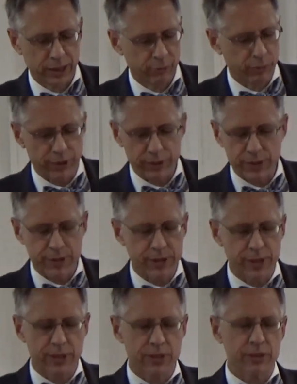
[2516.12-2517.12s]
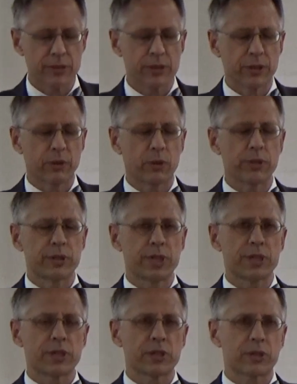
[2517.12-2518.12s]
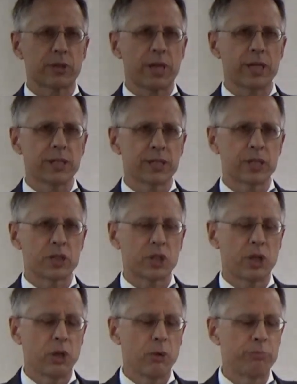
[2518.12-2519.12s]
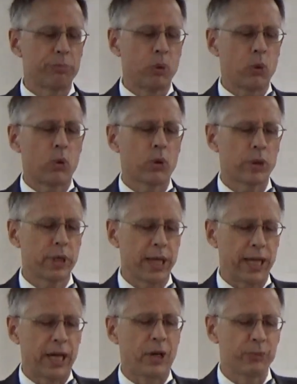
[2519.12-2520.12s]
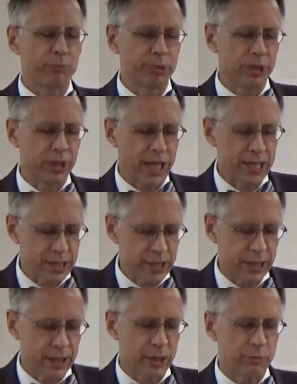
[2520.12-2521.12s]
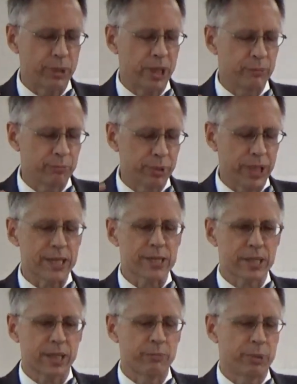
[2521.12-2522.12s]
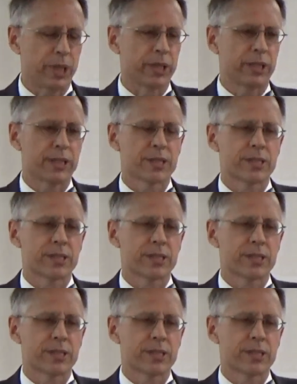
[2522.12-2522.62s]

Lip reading: Brothers and sisters, the Lord Jesus Christ has poured out blessing upon us.